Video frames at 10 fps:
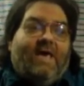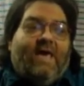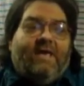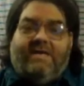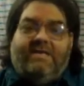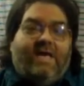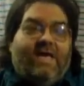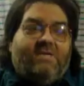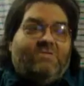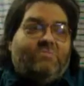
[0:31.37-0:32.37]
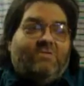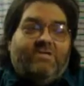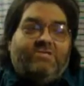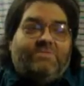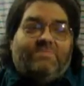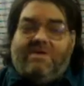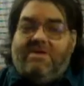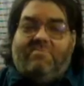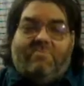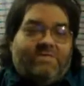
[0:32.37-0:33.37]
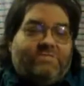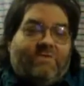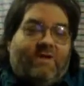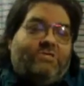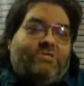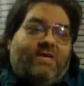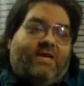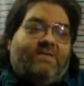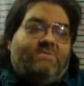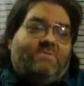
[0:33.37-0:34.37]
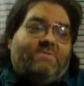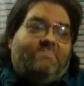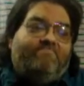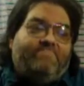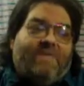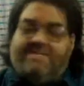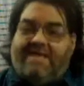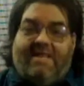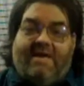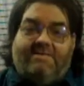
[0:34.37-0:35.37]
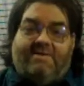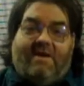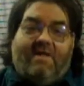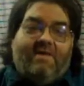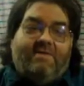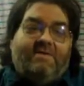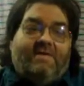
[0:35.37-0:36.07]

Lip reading: and Indiana's Religious Freedom Restoration Act, or as I like to call it,